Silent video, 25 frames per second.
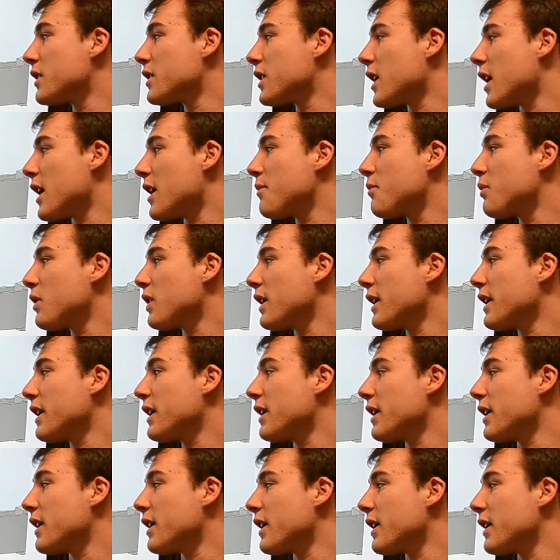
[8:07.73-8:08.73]
top plane
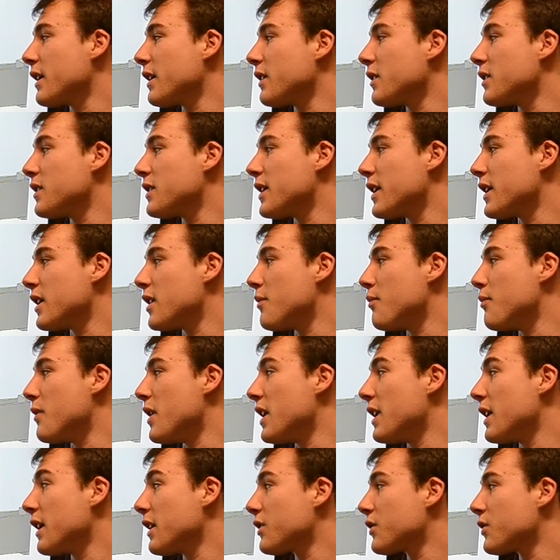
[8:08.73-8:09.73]
and I did a
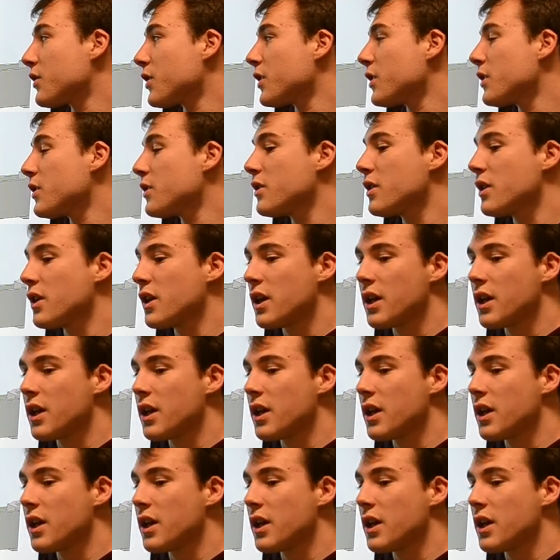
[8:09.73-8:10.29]
mid extrude,